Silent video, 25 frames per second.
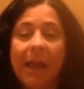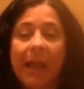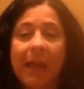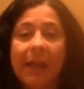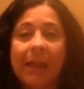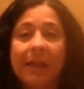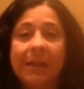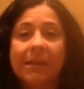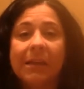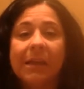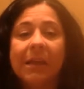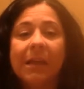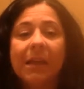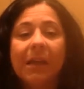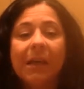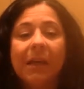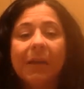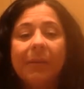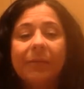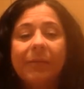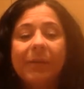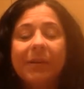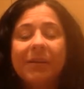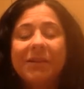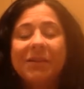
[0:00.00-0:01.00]
And
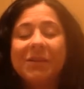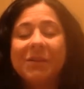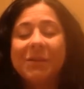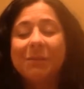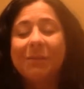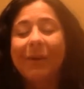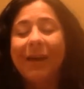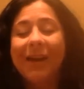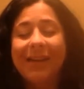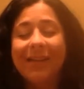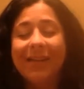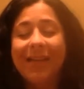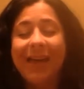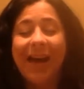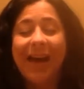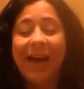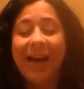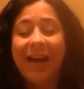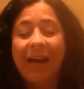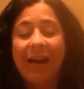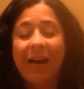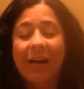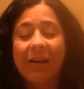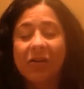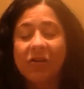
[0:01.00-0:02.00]
despite
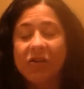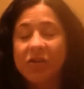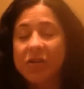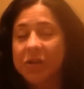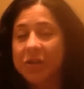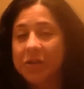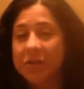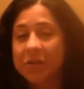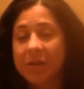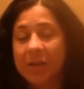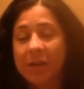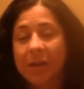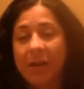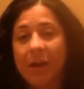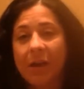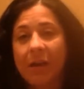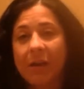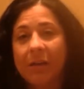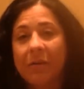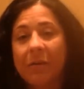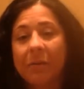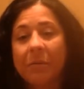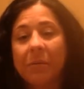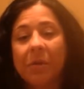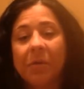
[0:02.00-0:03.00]
that, our children are
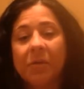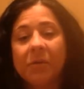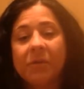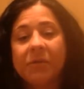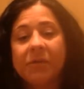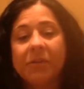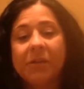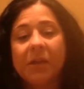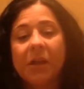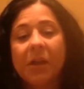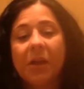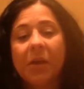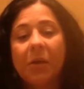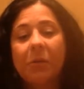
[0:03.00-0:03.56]
the most